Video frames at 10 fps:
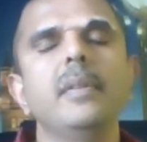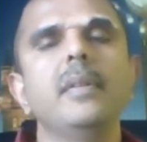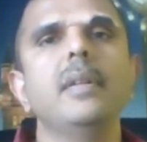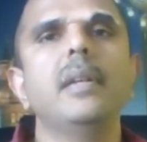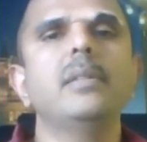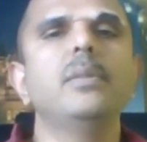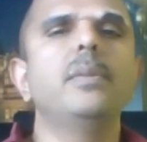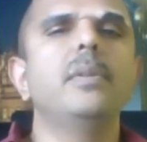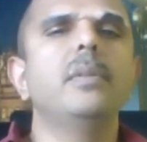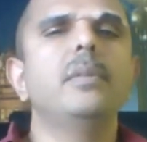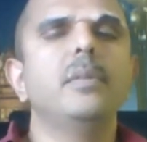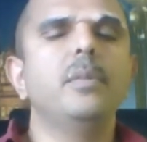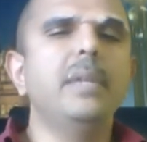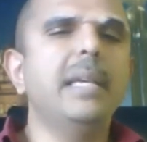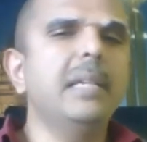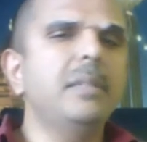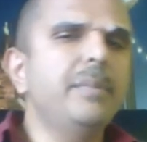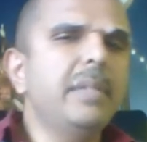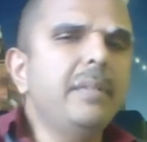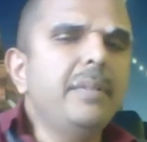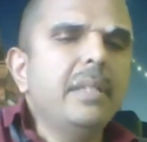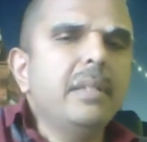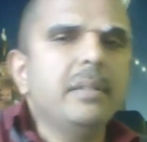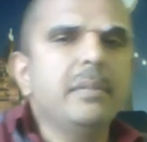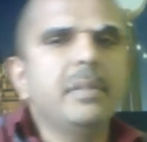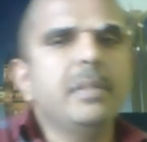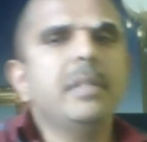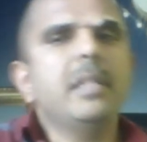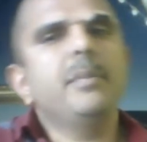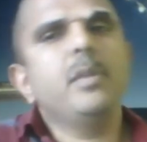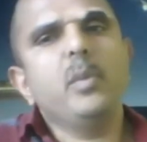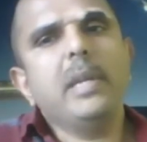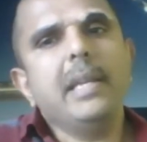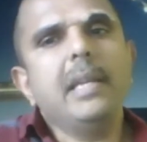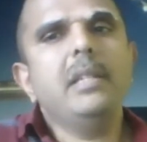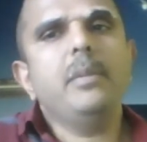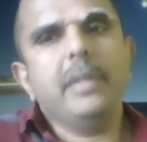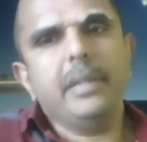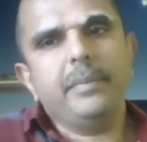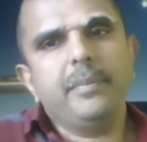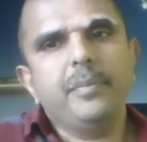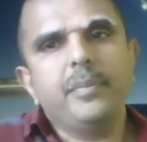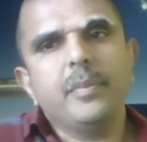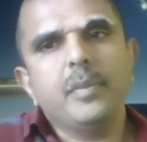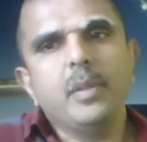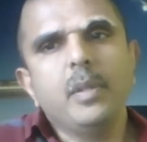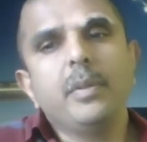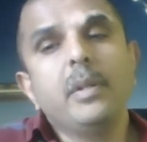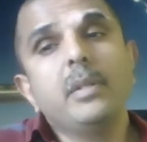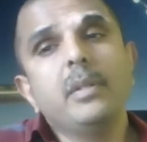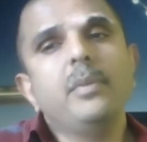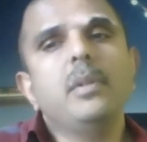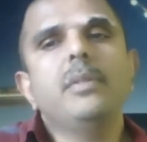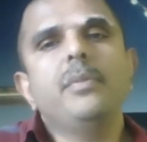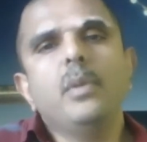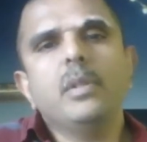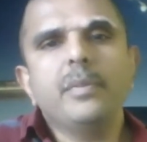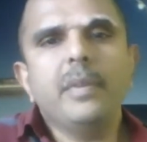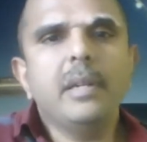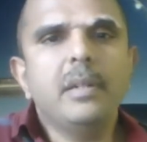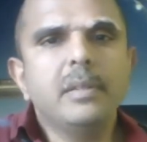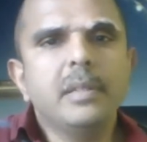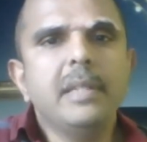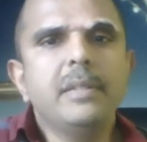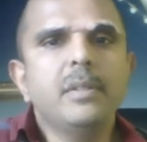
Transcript: As a world, we hadn't been living in a sustainable way anyway. You've heard of all the forest fires, glaciers